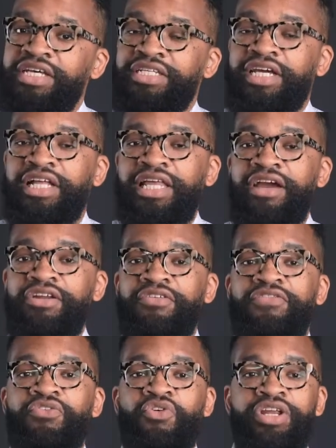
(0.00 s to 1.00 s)
declared a
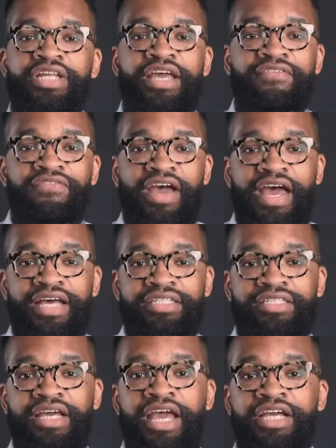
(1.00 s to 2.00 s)
40-day
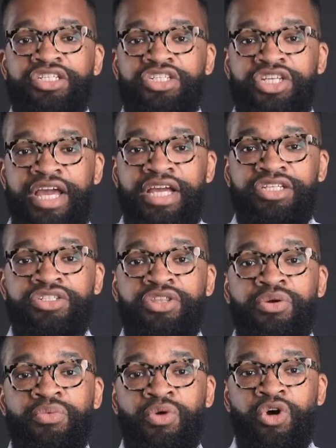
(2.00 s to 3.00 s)
fast, exchanged
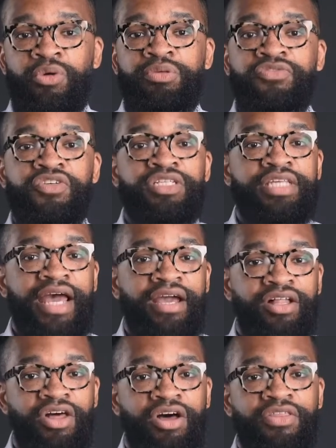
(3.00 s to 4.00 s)
their robes for
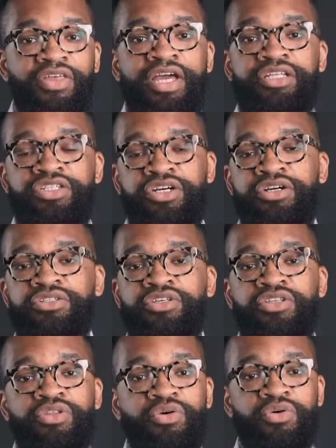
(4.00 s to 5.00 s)
sackcloth, and turned to
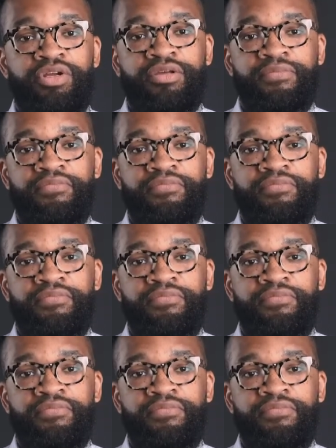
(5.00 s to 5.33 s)
the Lord.